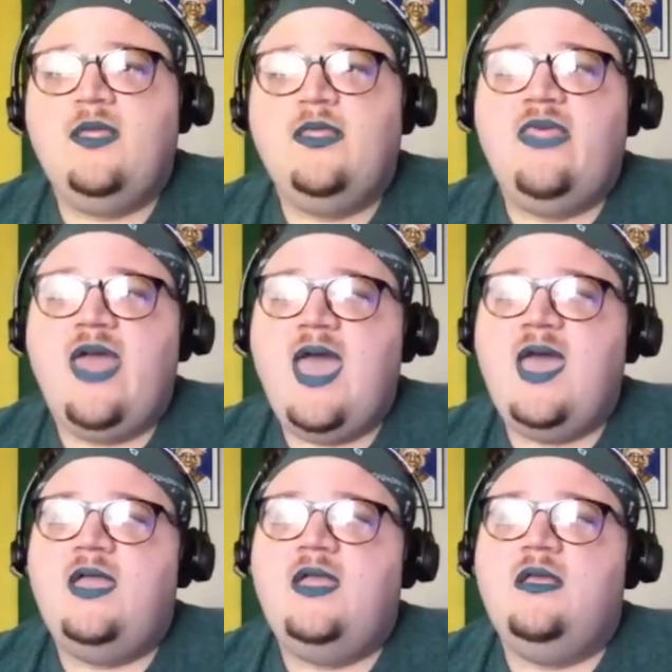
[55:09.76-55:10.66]

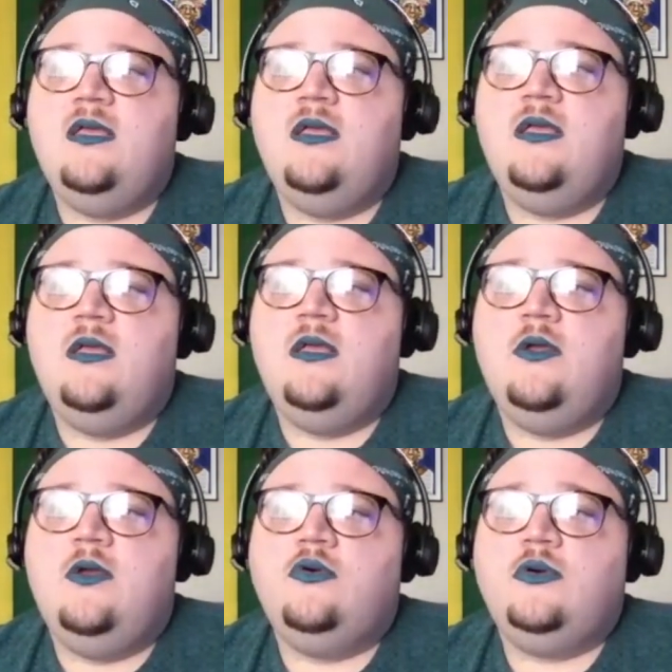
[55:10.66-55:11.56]
that
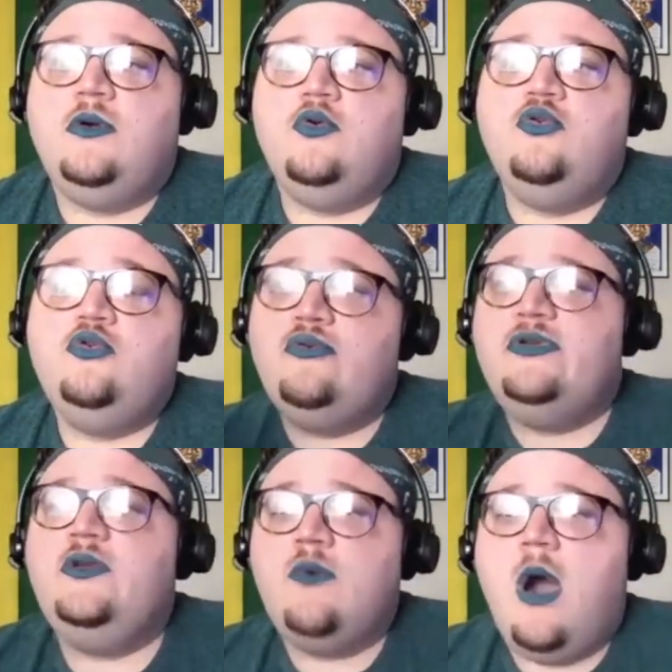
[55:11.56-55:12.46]
who
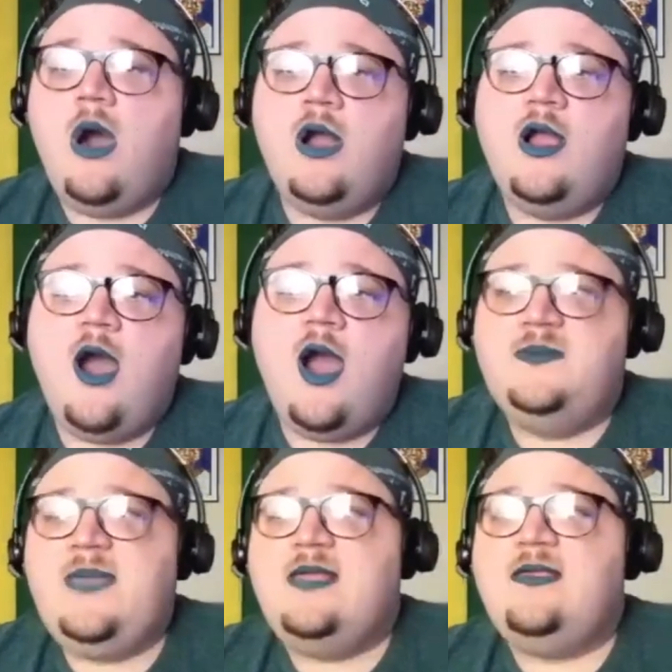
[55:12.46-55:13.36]
you are
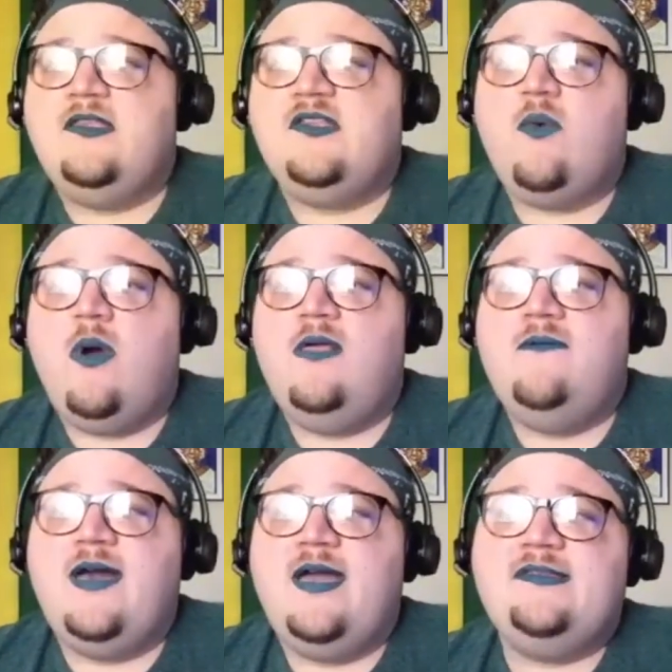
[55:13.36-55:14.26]
automatically
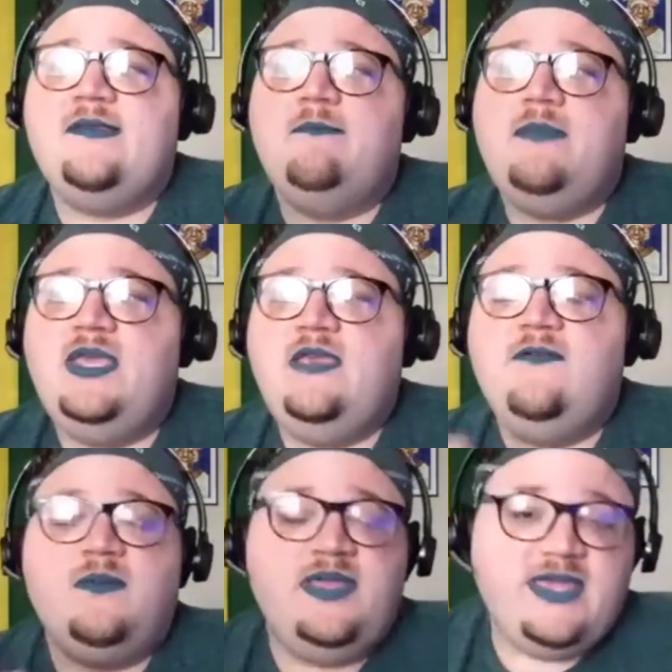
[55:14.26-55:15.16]
disqualifies me
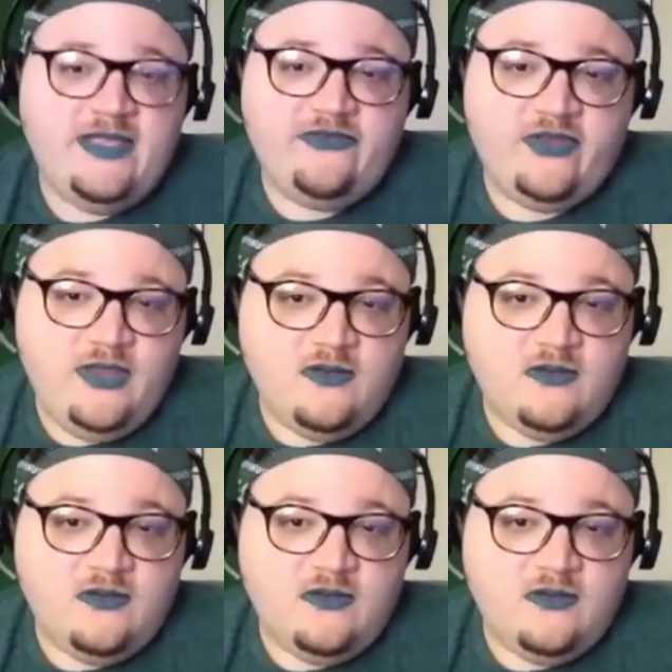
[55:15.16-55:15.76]
from engaging you?